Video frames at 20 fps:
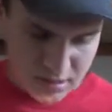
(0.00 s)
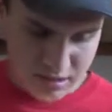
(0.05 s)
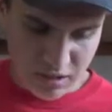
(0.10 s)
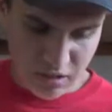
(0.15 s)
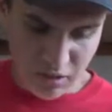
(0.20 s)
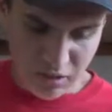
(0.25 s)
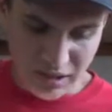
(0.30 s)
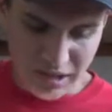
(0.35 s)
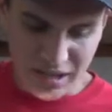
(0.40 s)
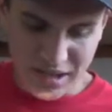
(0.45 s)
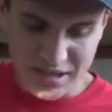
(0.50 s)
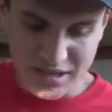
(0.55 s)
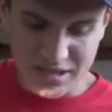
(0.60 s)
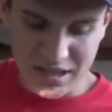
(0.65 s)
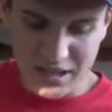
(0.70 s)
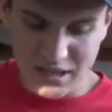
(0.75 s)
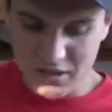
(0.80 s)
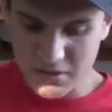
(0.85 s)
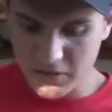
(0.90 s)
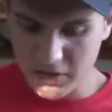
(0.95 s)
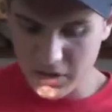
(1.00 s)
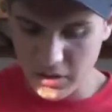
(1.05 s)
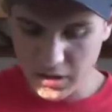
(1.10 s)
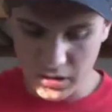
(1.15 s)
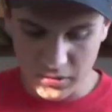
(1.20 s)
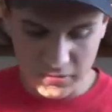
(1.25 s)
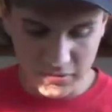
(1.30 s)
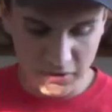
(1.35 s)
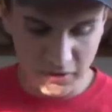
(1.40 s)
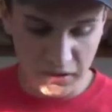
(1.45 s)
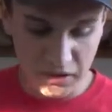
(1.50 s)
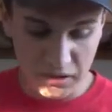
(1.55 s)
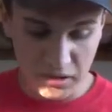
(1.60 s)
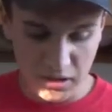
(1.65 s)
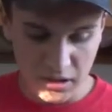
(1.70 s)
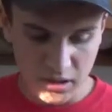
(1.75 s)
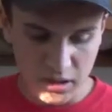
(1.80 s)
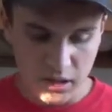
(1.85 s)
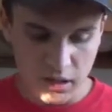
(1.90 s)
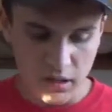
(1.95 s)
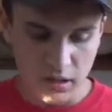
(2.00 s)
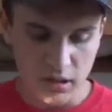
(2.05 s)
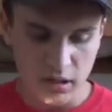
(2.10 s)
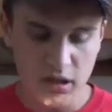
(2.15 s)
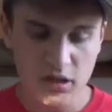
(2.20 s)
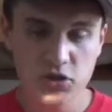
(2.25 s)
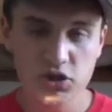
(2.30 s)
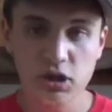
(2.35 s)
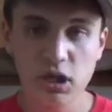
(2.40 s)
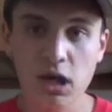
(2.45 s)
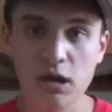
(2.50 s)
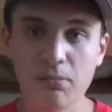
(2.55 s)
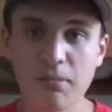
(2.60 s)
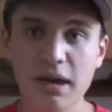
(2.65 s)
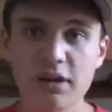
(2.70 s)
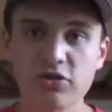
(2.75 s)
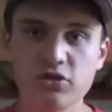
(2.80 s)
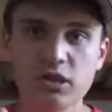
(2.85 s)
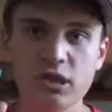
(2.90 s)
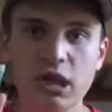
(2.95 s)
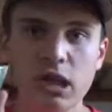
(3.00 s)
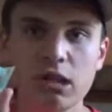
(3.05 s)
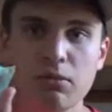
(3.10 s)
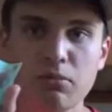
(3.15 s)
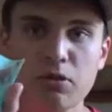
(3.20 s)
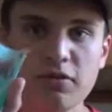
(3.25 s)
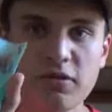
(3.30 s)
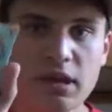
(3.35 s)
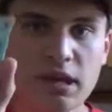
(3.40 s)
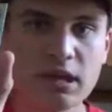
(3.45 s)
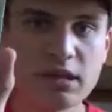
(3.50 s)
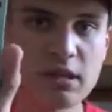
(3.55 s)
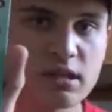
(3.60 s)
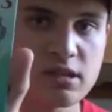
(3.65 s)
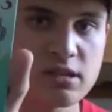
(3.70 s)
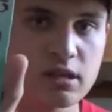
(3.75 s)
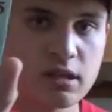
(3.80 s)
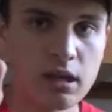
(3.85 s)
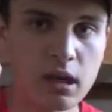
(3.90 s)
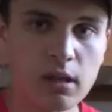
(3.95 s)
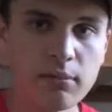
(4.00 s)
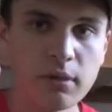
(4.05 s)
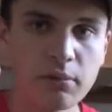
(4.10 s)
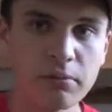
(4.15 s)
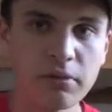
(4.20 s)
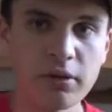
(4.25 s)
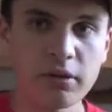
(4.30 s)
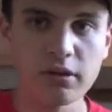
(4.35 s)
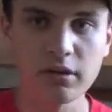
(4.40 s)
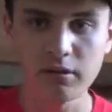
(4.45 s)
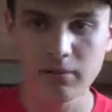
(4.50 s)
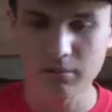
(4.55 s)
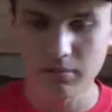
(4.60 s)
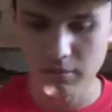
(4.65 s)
So yes, that's a very good find. Each game actually came with a DC comic book.